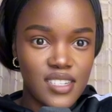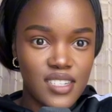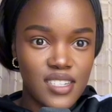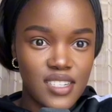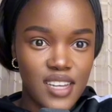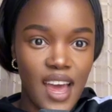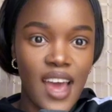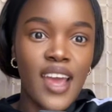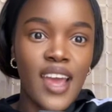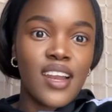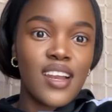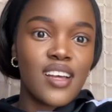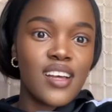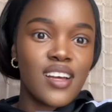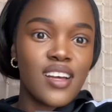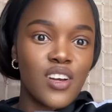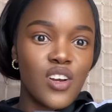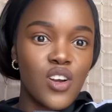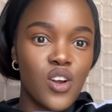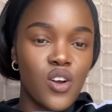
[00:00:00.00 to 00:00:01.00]

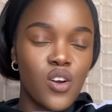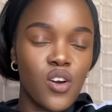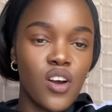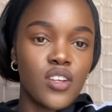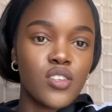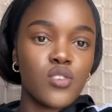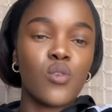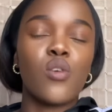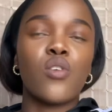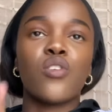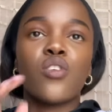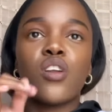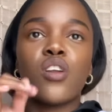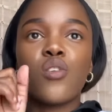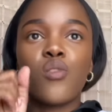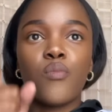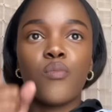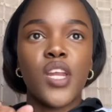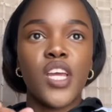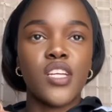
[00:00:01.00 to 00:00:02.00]
Tyla got, or not
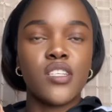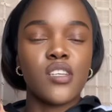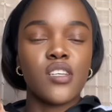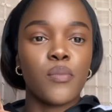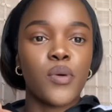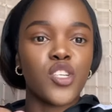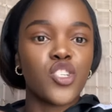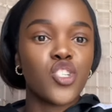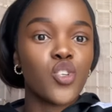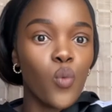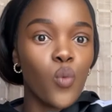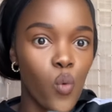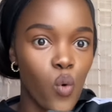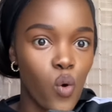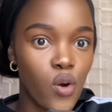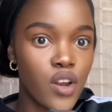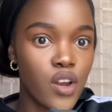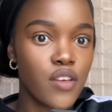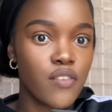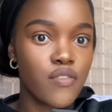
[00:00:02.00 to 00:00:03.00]
nominated, but she
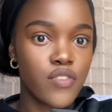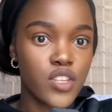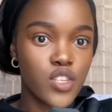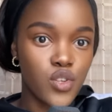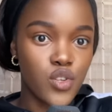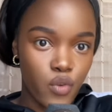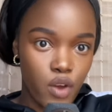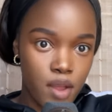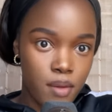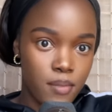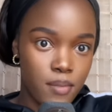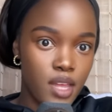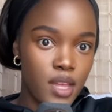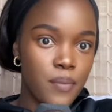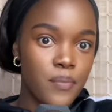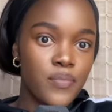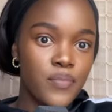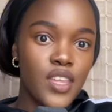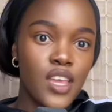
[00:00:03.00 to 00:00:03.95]
won her first Grammy